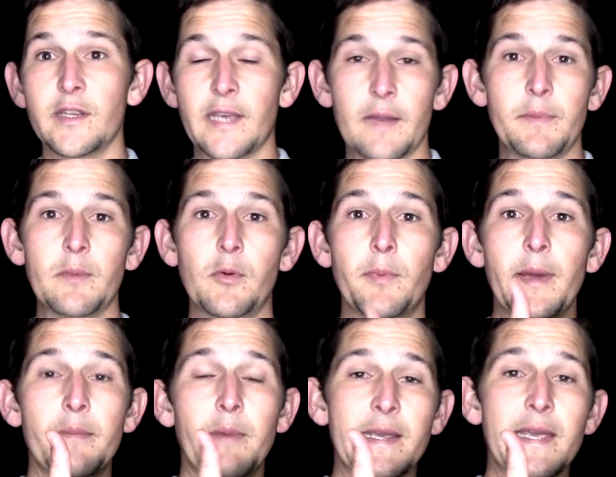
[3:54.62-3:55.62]
can people
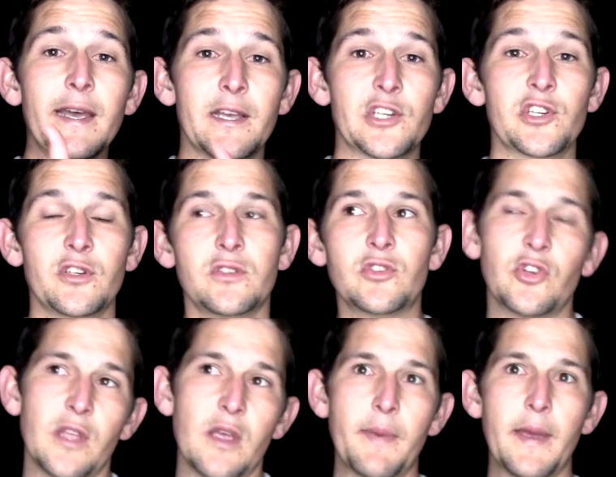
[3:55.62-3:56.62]
pay by cash?
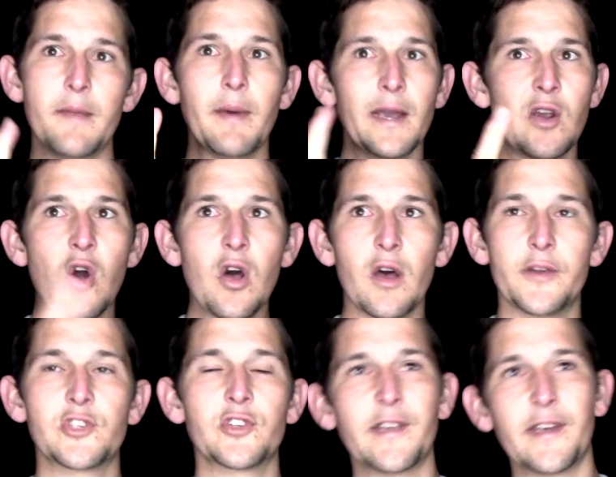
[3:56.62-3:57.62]
Should they pay by
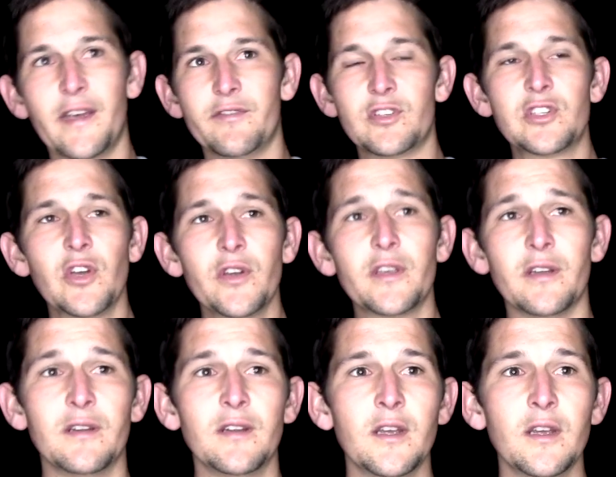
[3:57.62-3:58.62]
card? Should they have a
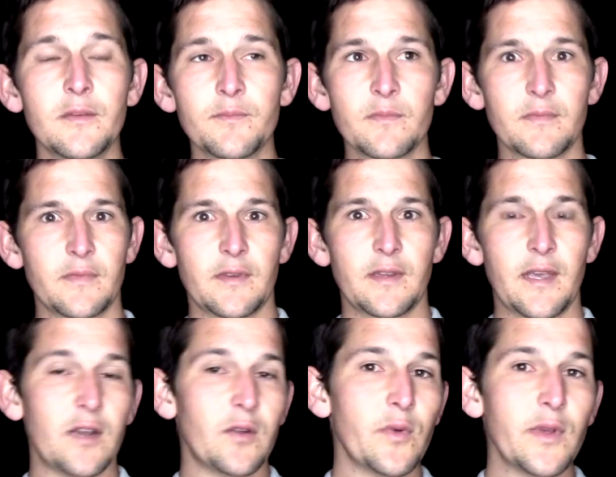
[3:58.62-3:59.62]
token? Can